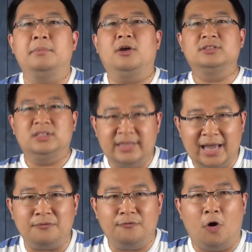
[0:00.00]
because
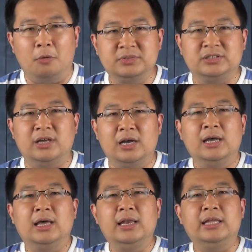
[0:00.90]
that forms
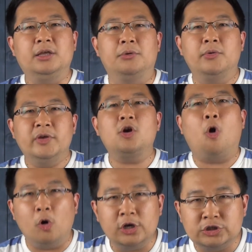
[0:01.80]
the literary
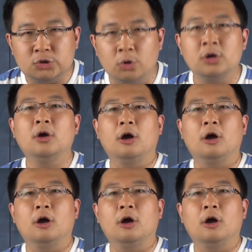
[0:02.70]
cornerstone